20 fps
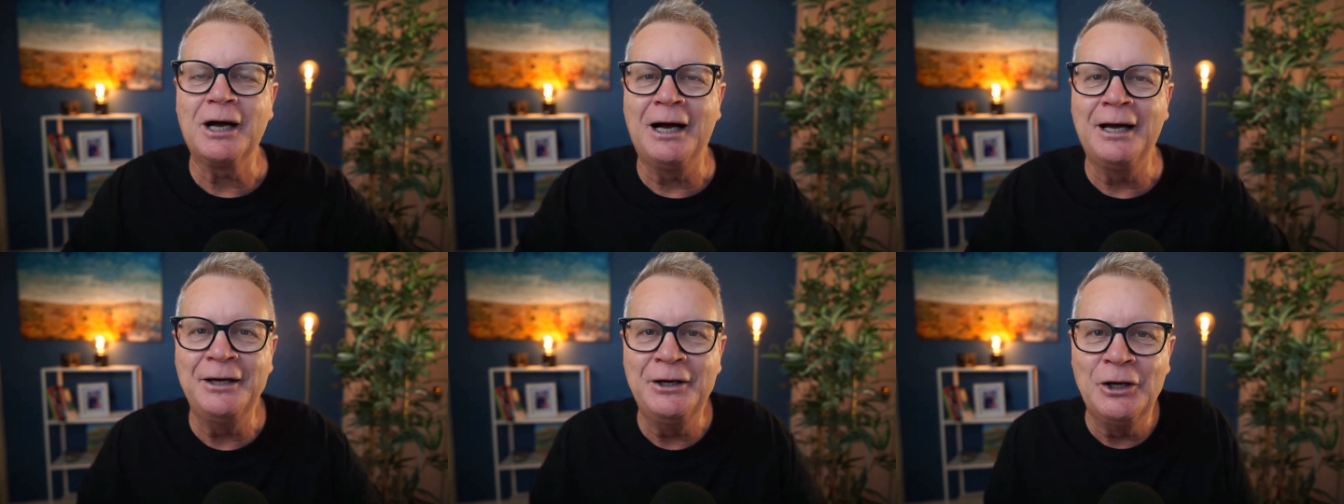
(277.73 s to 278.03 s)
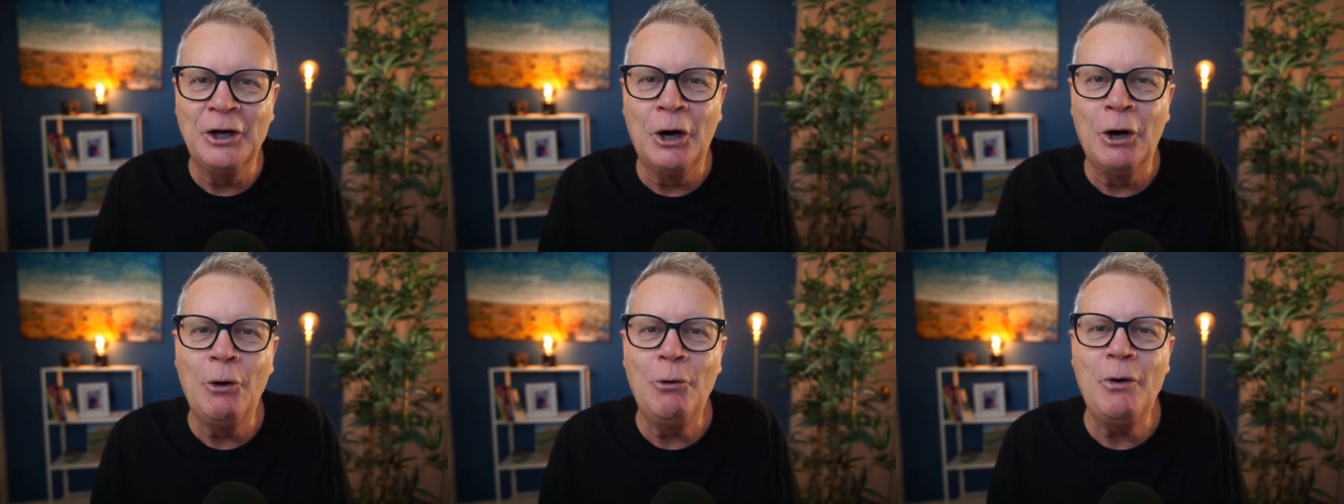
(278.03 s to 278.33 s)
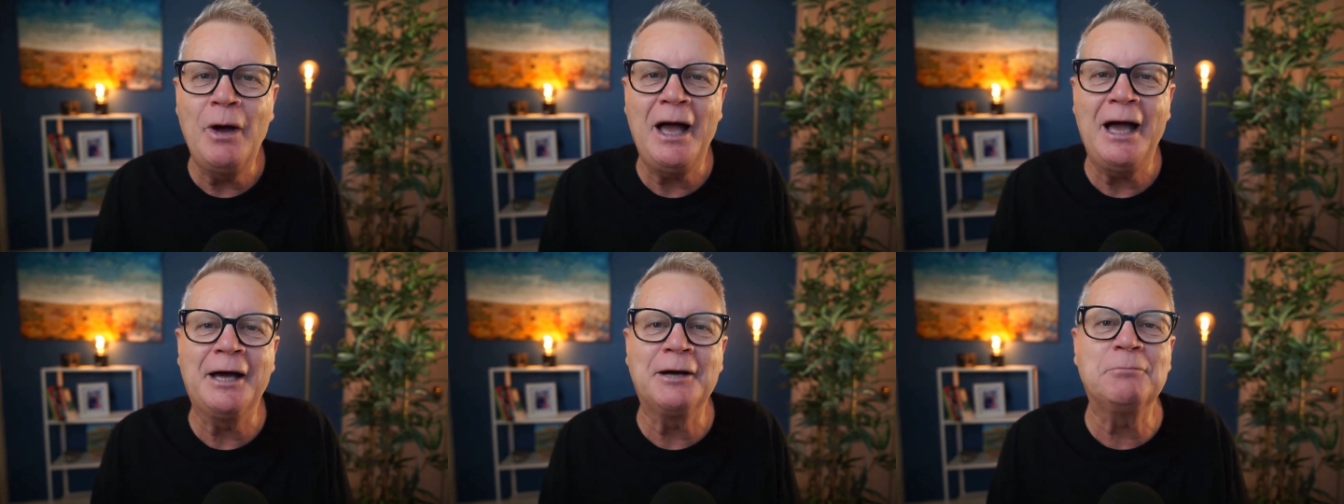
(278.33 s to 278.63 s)
I know
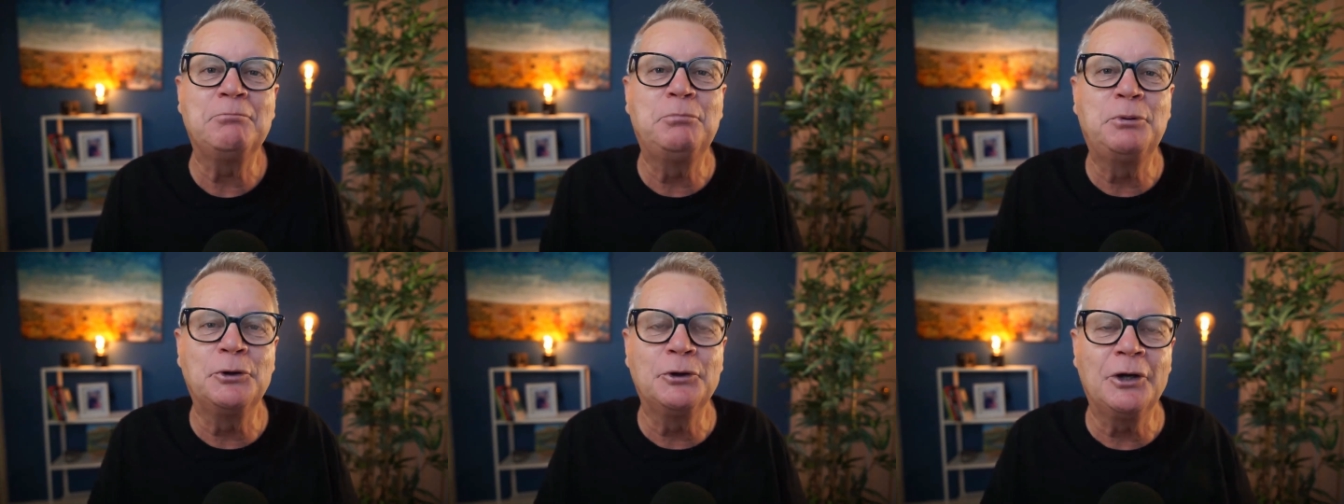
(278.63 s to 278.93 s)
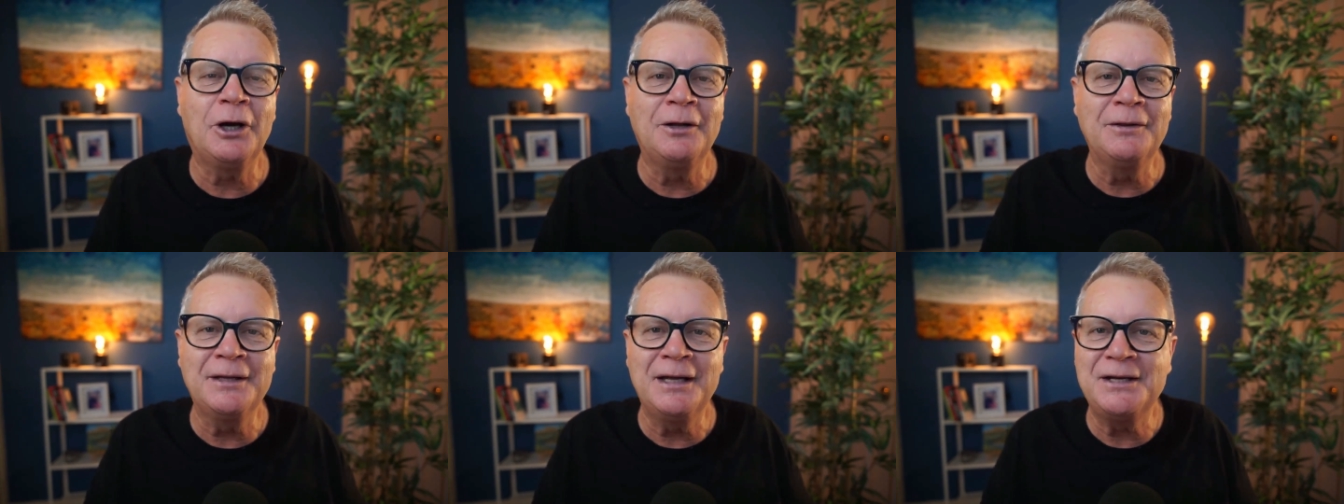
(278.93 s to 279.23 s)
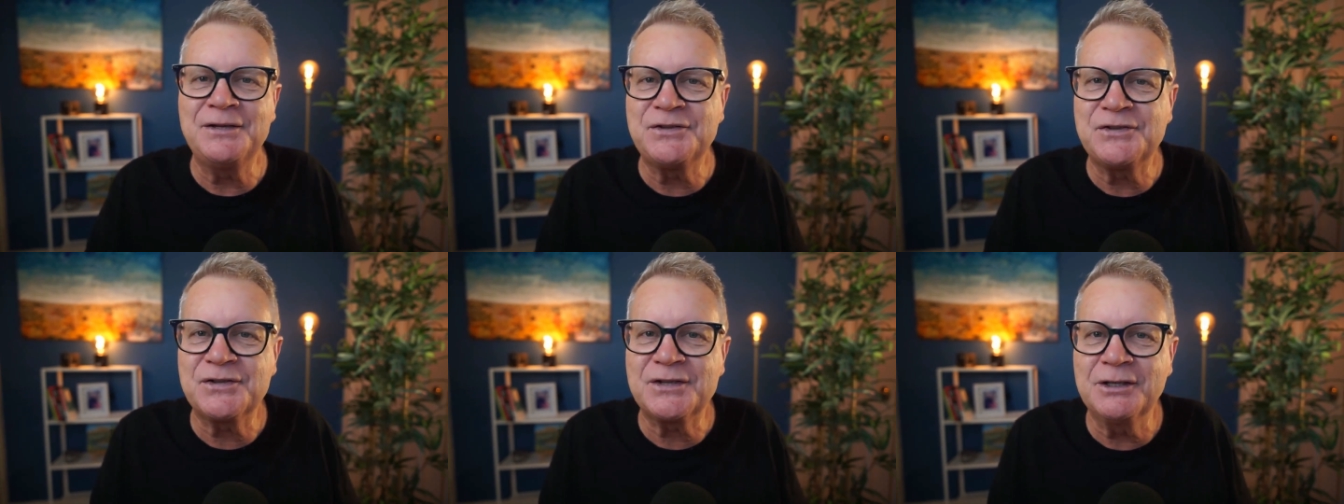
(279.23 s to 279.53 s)
how to put on
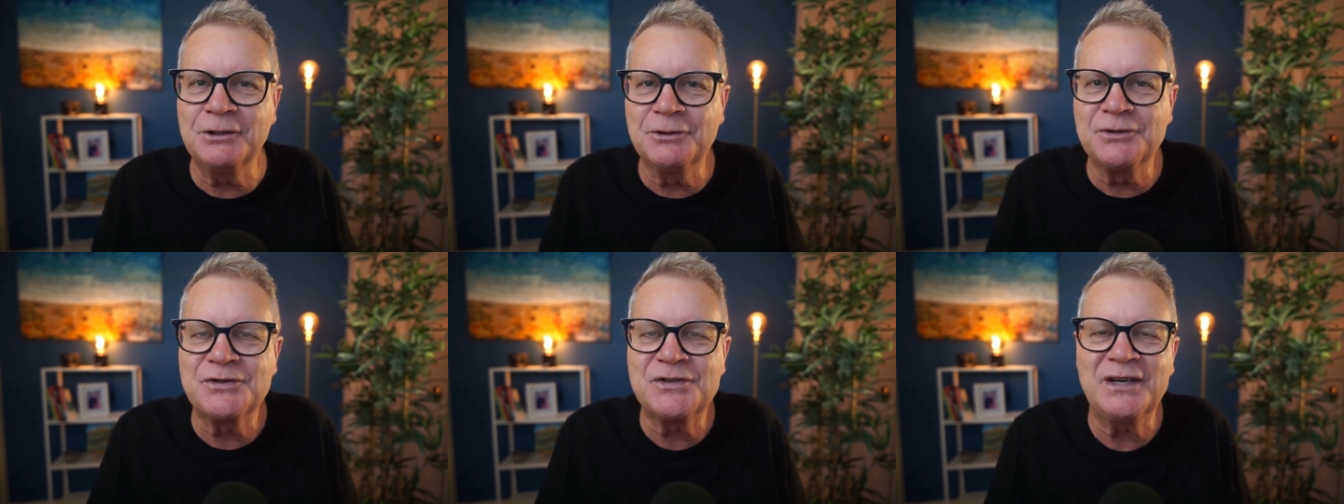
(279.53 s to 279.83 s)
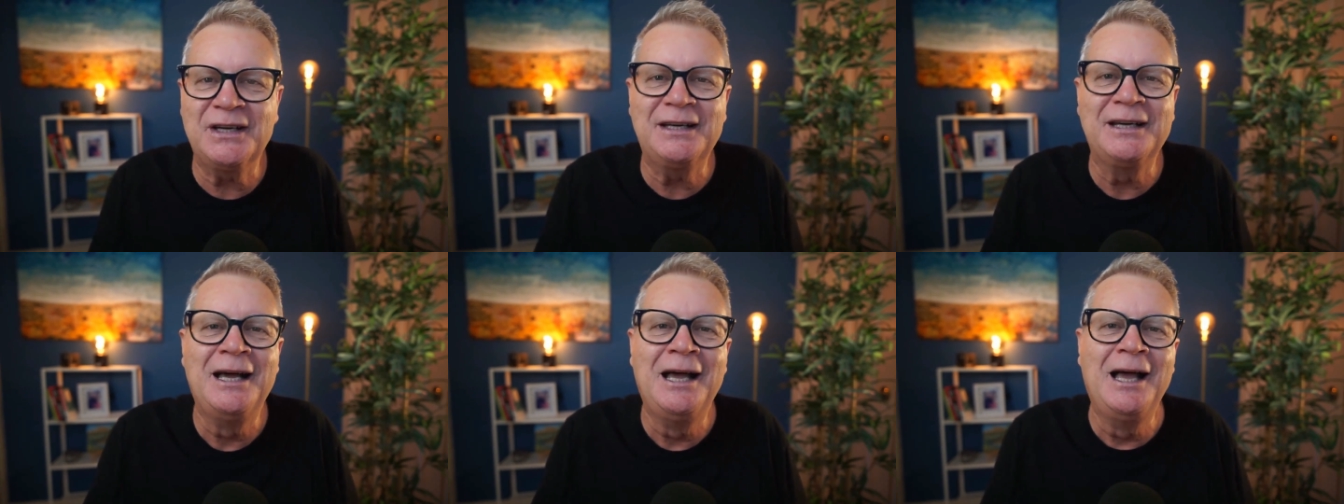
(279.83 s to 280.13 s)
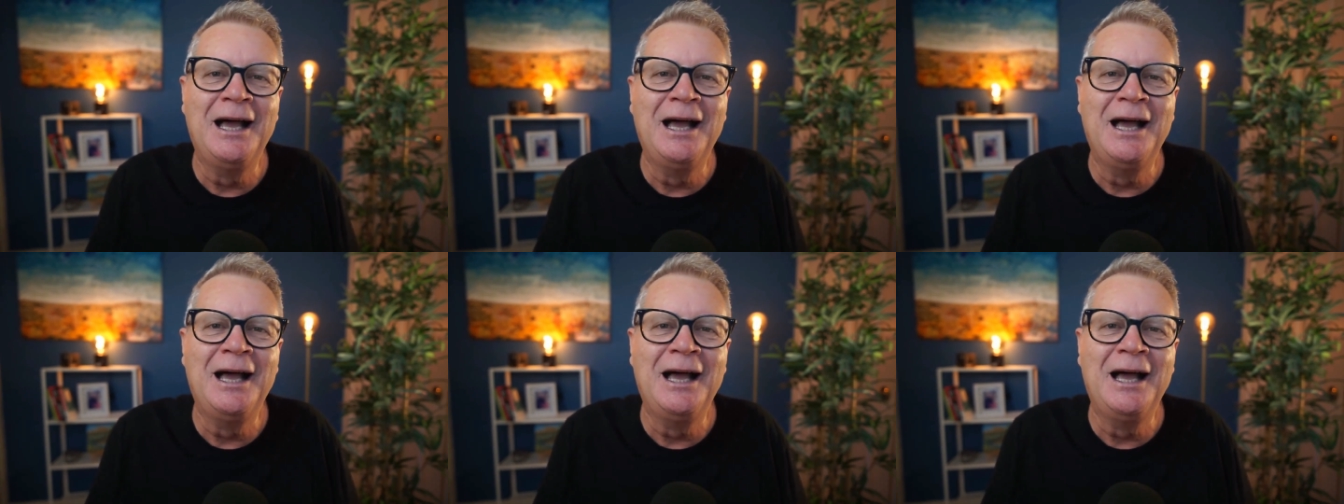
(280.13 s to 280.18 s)
that skill set.